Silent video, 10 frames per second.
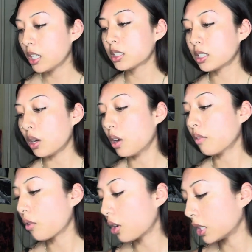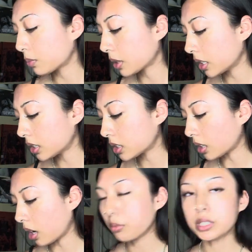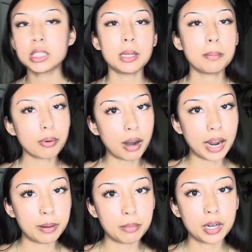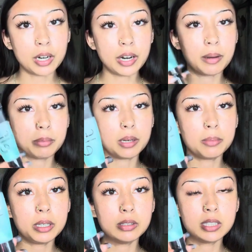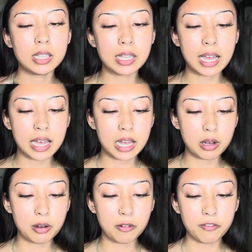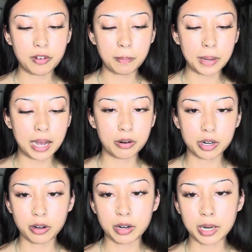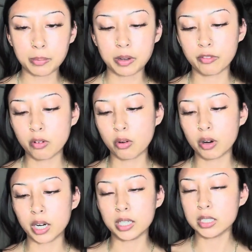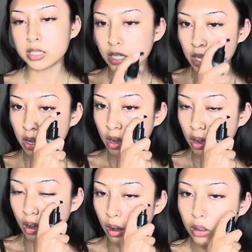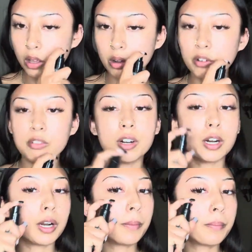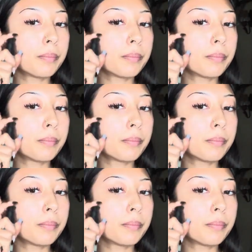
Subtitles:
So of course we're gonna start with some primer. I'm gonna be using the e.l.f. Power Grip, of course, all over.